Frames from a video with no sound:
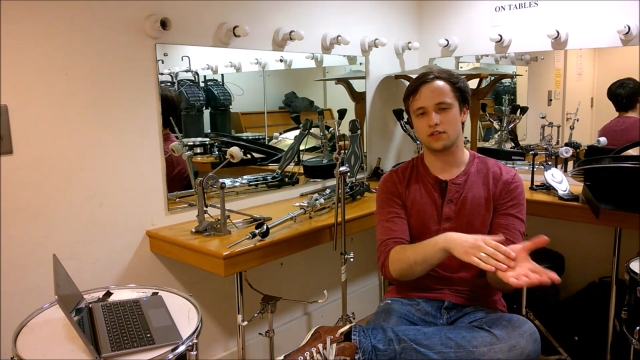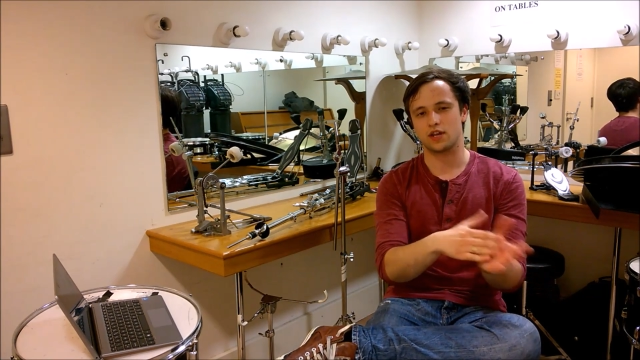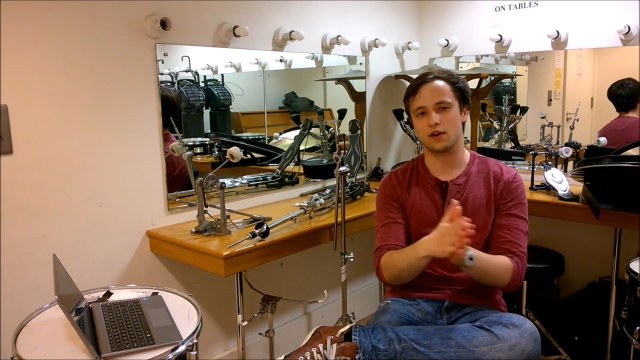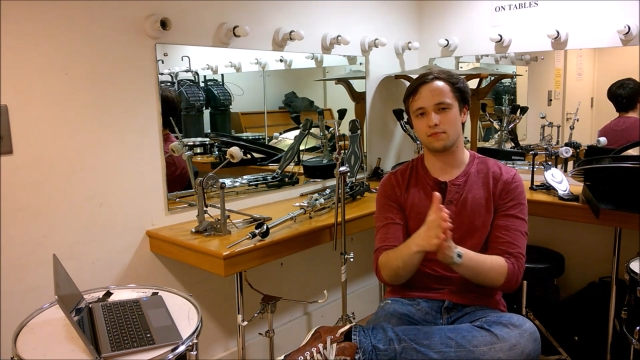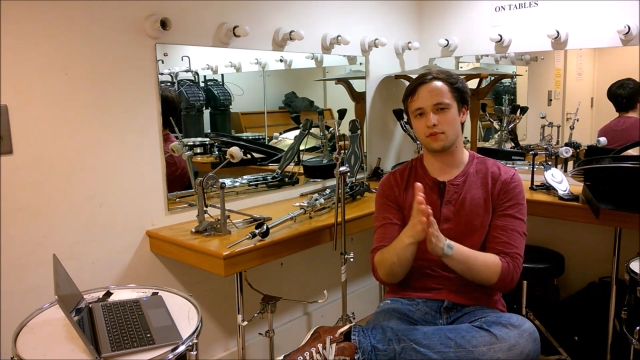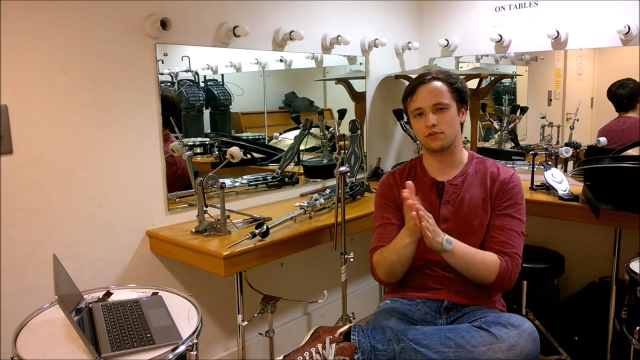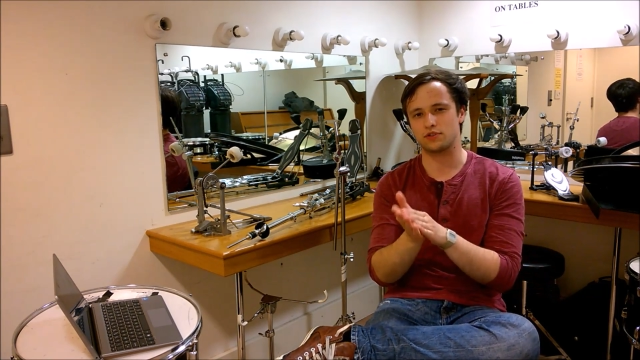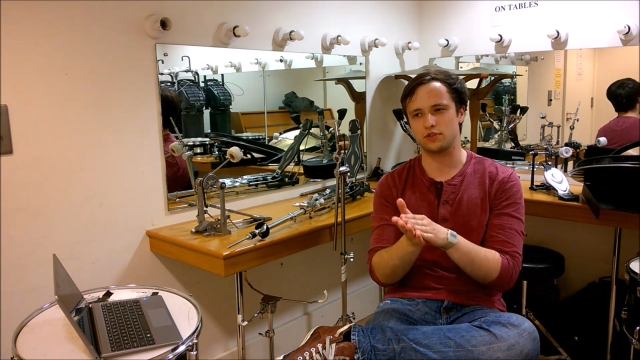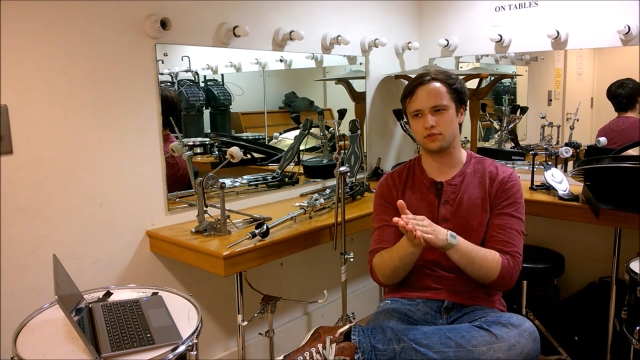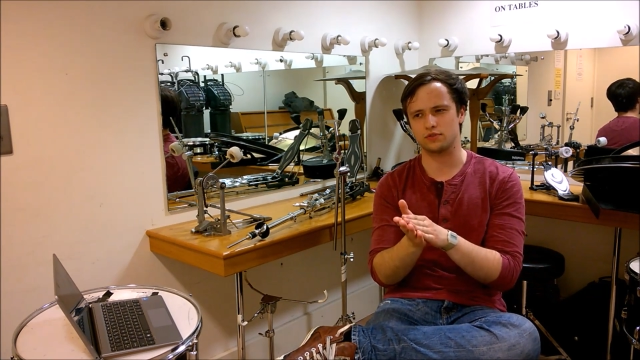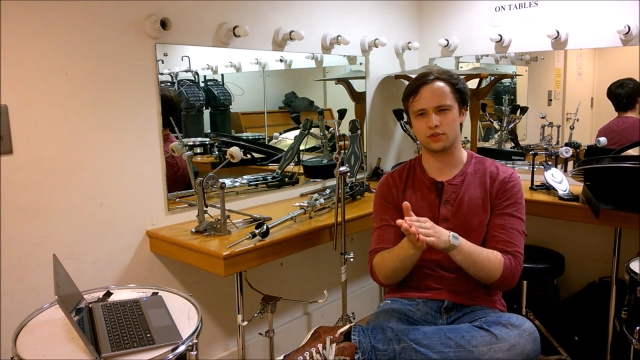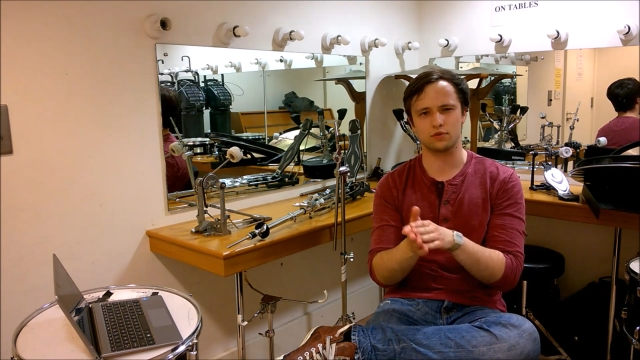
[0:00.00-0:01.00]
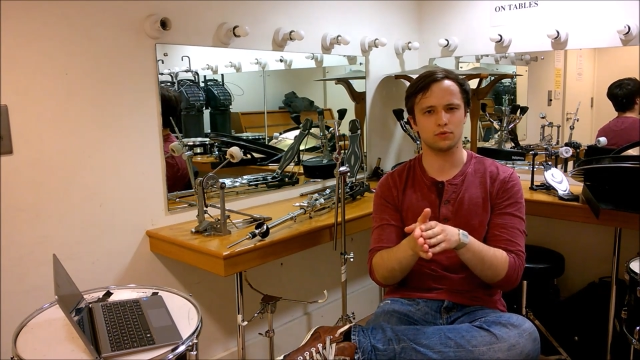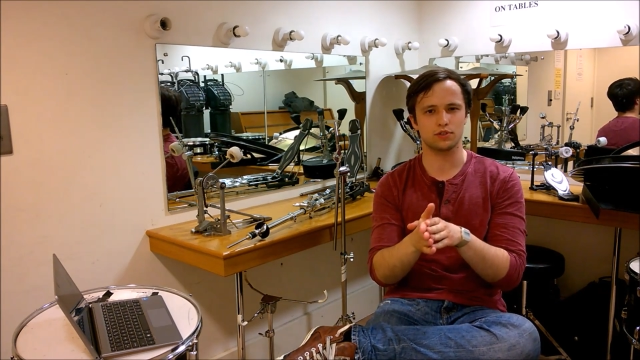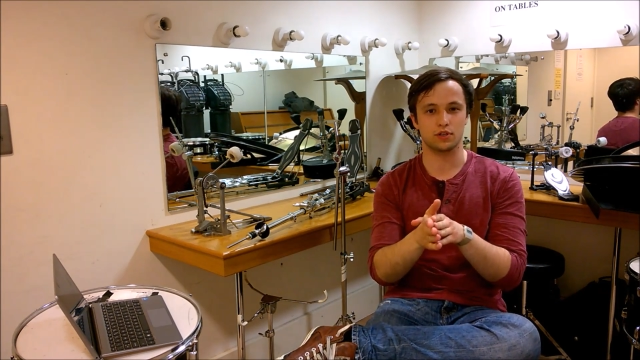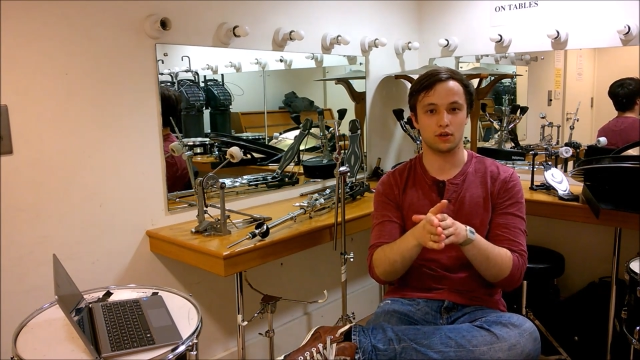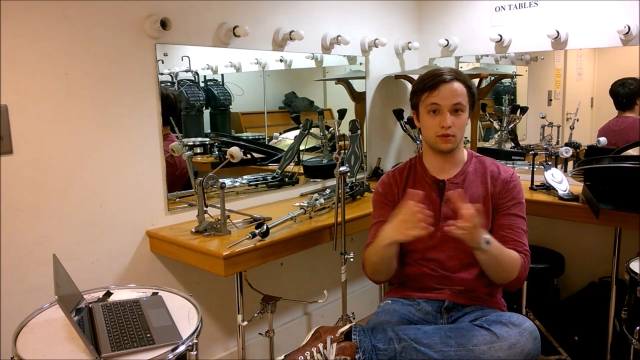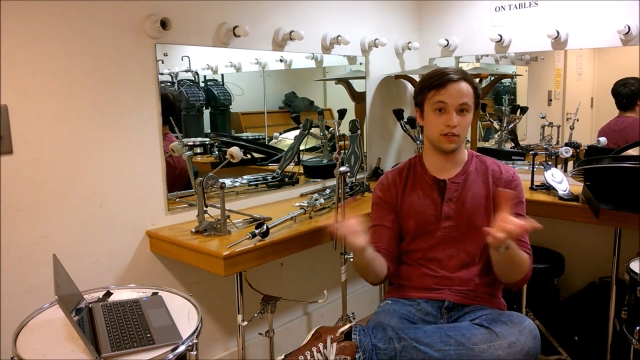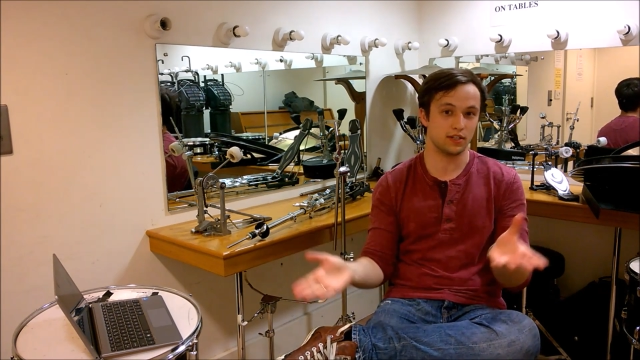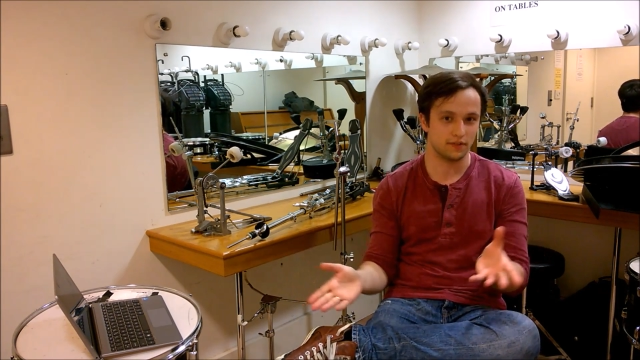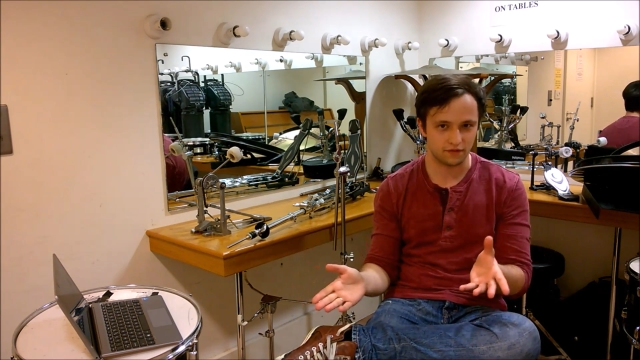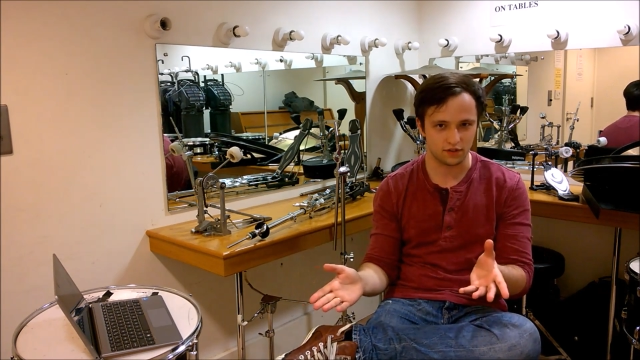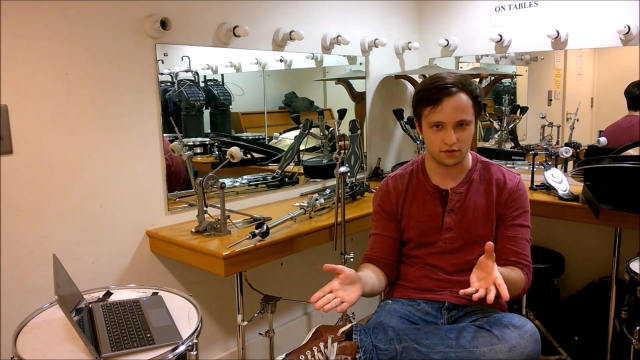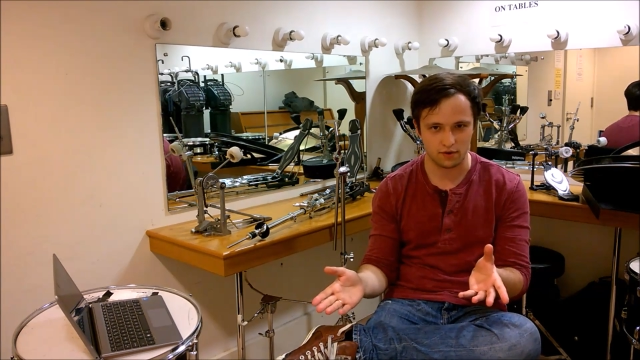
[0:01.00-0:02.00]
to help those students who want to go in a
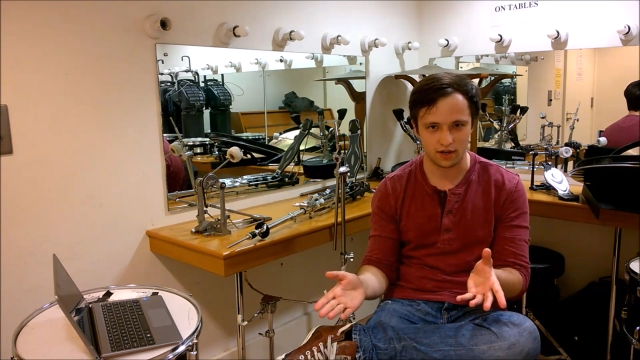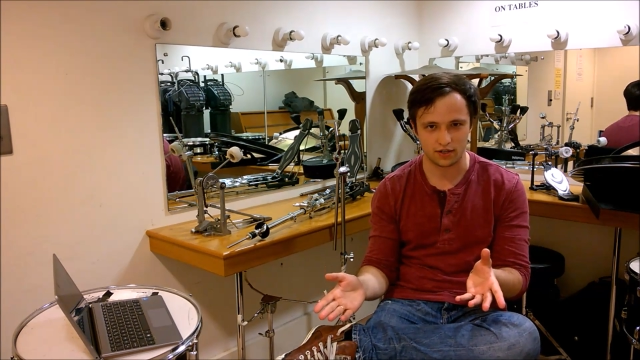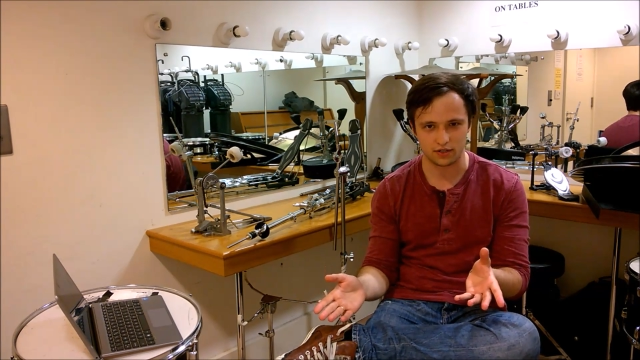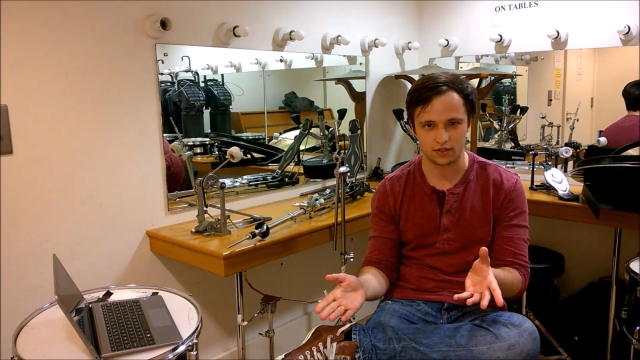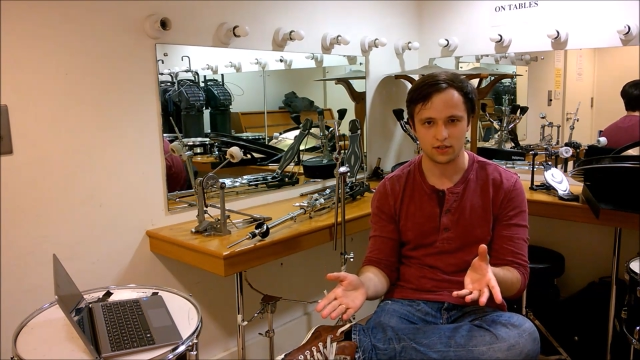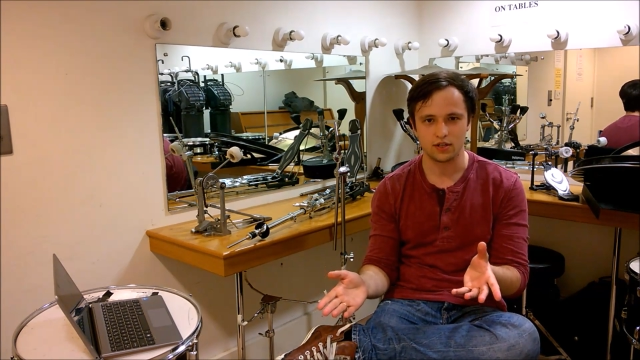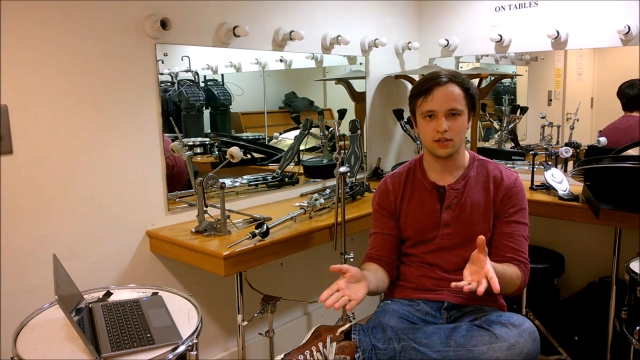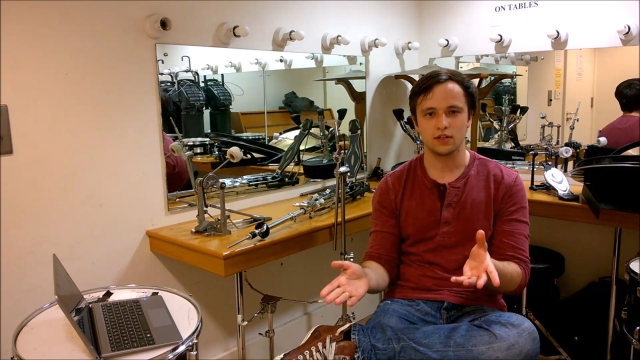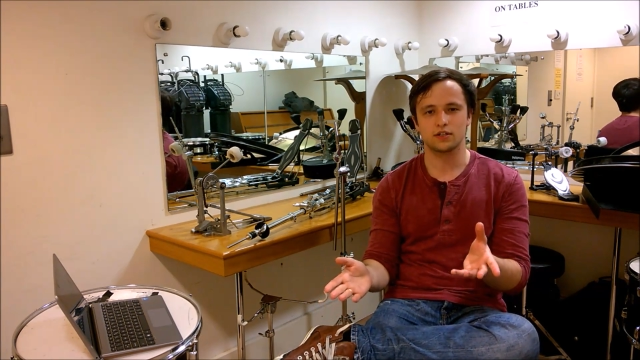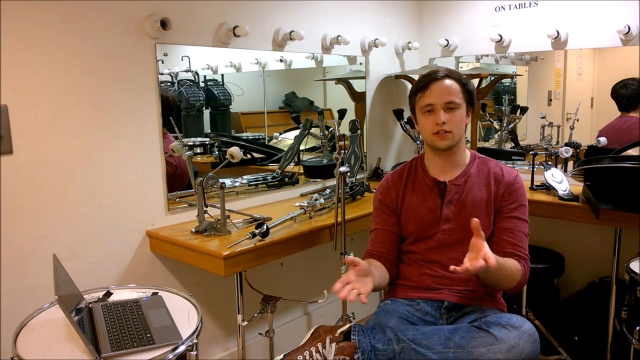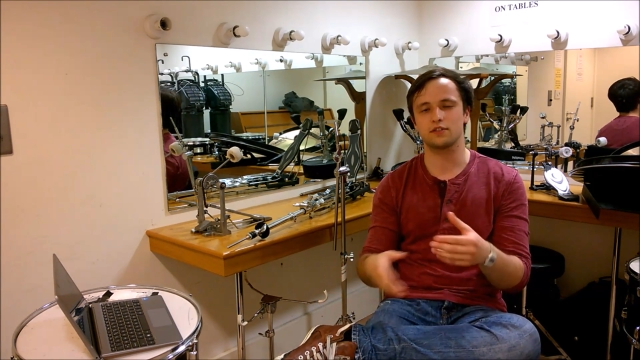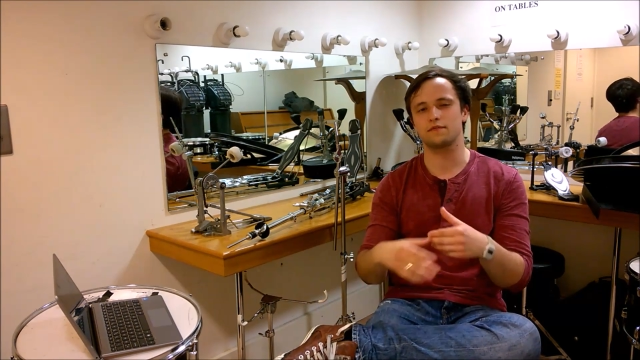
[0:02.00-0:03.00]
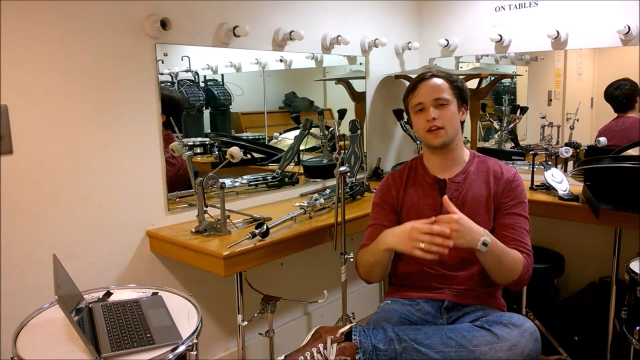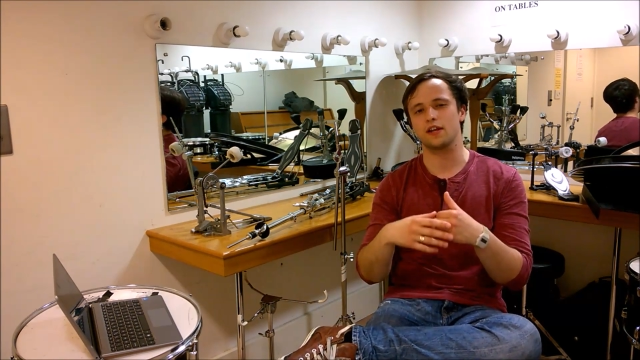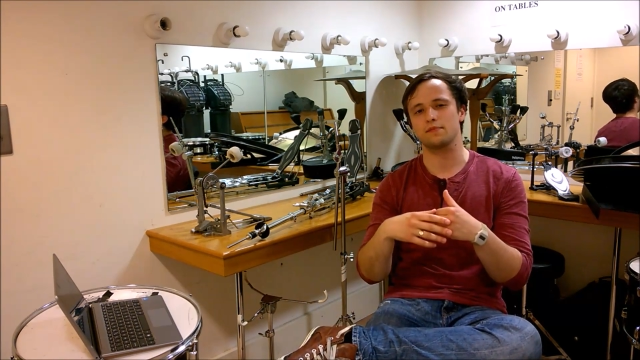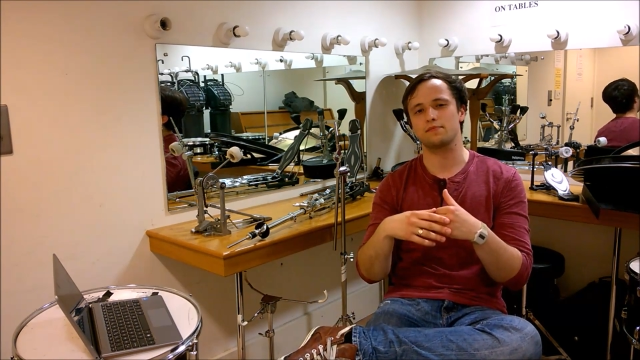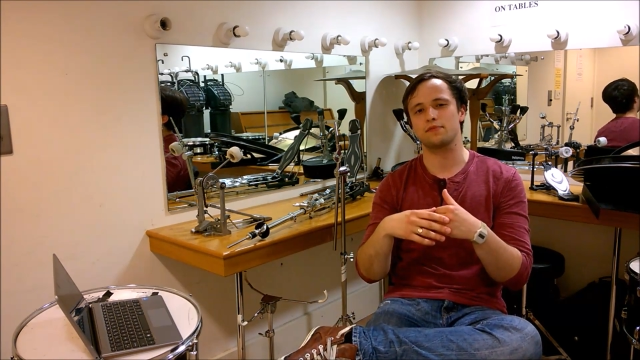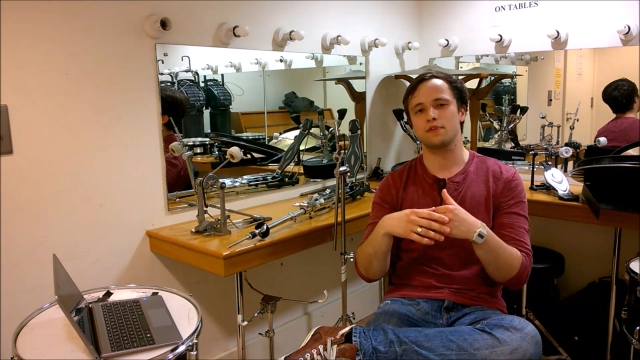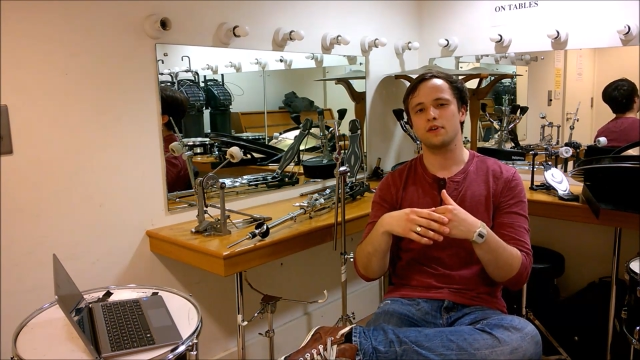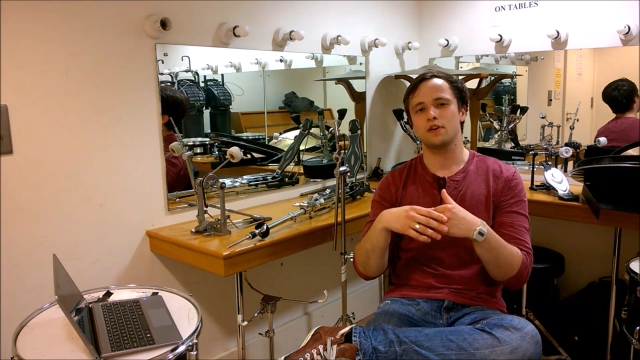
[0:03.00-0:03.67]
different direction to develop